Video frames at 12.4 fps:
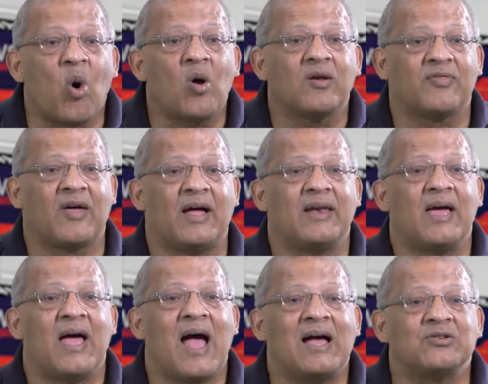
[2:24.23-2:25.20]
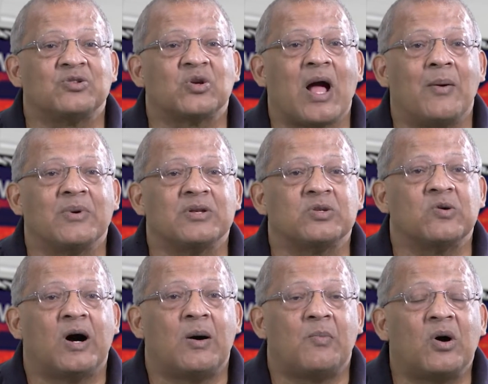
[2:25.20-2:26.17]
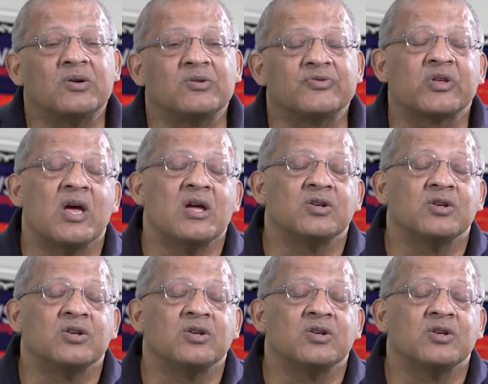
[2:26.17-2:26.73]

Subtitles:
all of that has to come into our models.